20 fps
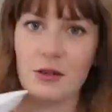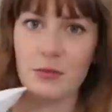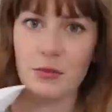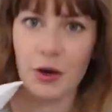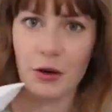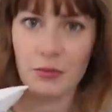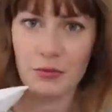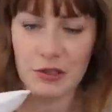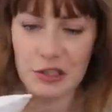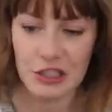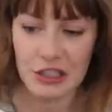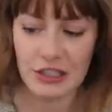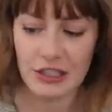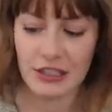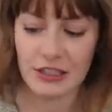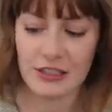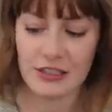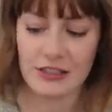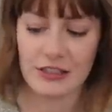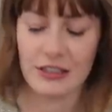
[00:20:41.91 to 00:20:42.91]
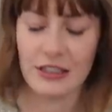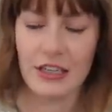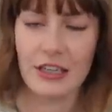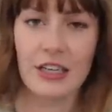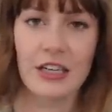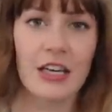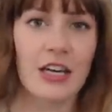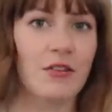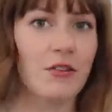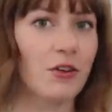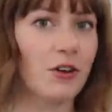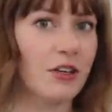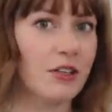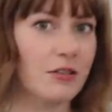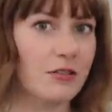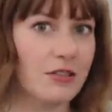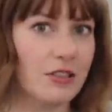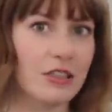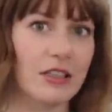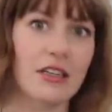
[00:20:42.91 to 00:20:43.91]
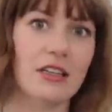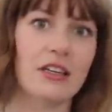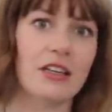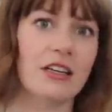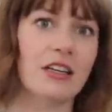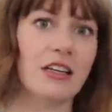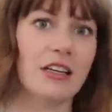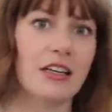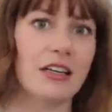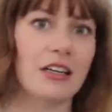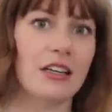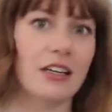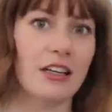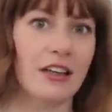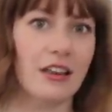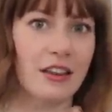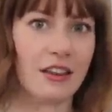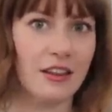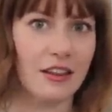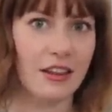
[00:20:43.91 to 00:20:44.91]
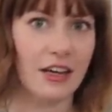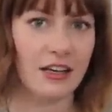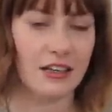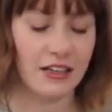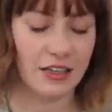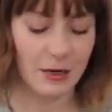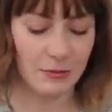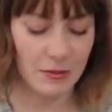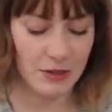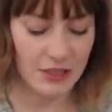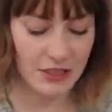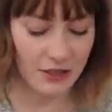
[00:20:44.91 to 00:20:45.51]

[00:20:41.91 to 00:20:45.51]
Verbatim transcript: are bumGenius. If you're interested in that type of